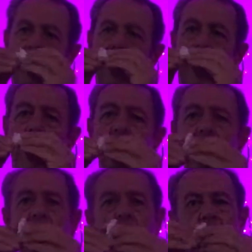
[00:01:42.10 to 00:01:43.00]
And it goes
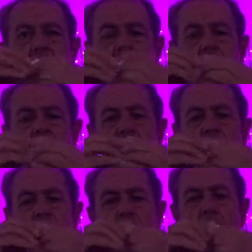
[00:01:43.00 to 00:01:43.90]
down
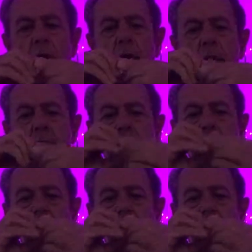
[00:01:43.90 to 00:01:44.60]
from the horizon.